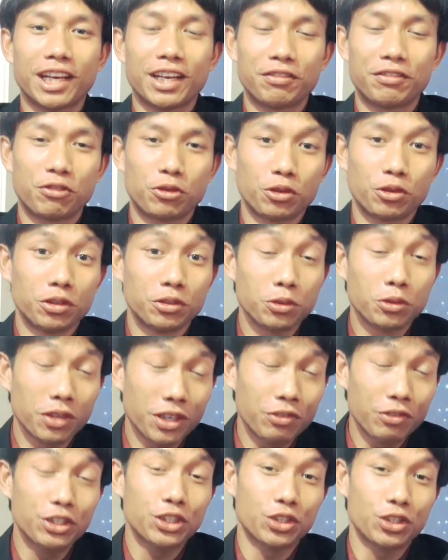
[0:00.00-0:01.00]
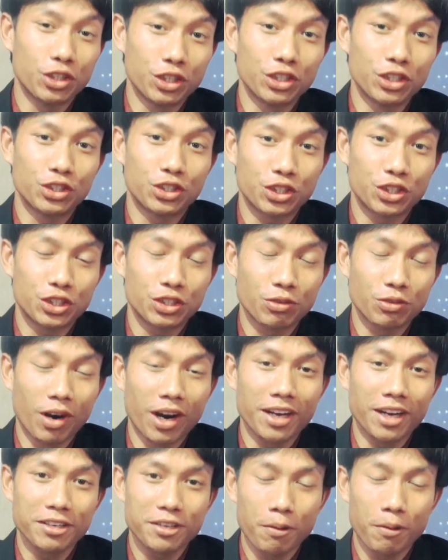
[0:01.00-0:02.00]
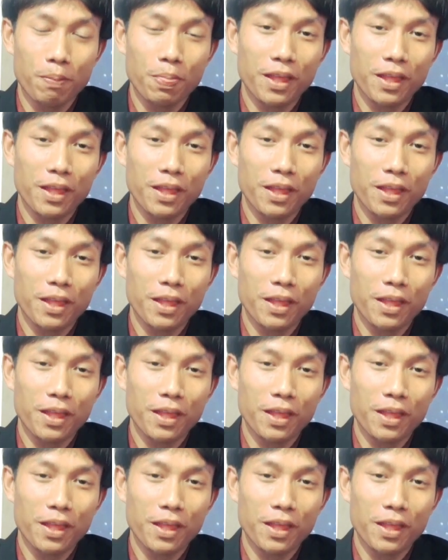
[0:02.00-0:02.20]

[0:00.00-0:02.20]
and for doing research, right?